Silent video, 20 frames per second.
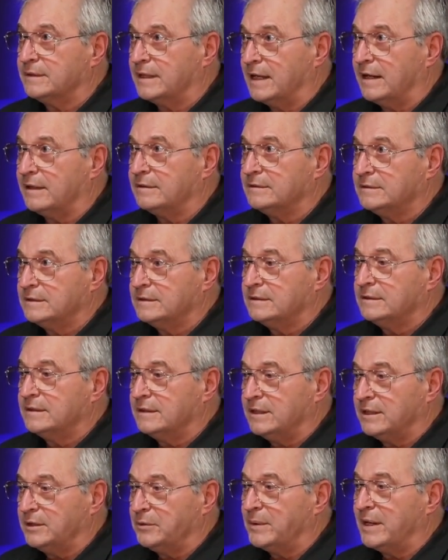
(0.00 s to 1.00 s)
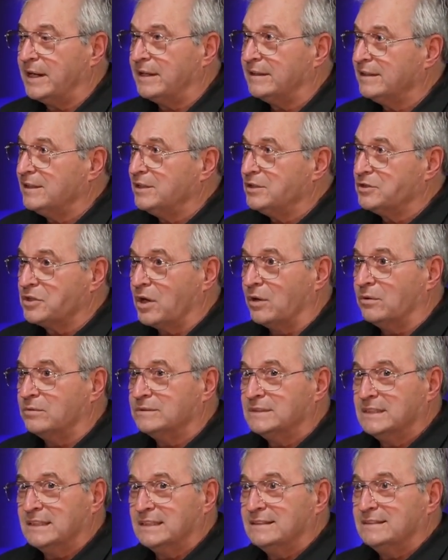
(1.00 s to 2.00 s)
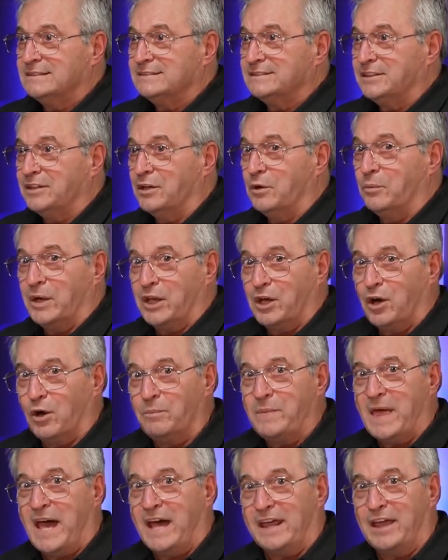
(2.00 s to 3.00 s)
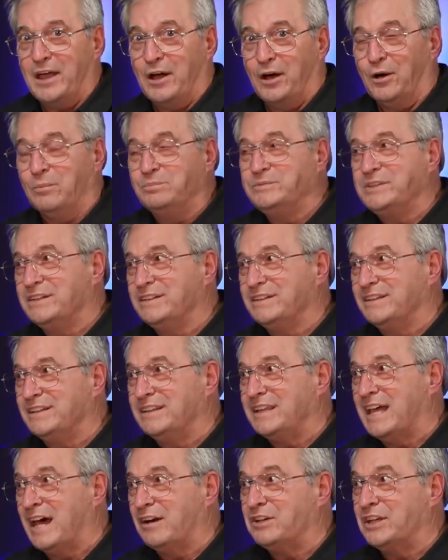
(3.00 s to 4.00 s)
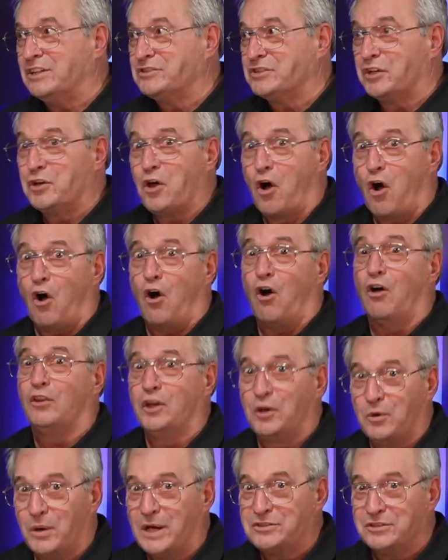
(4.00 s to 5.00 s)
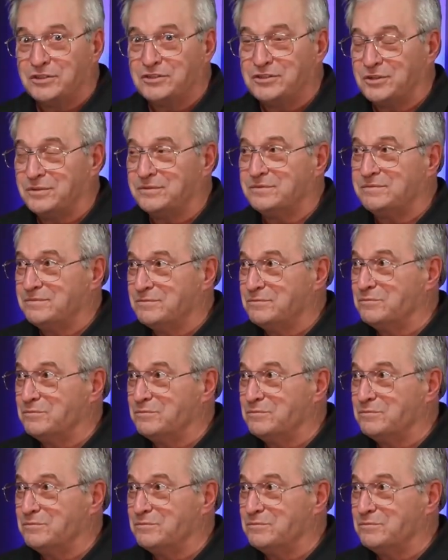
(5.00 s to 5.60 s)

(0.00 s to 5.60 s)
Yeah. Anyway, so, we hope that helped. That isn't all the questions you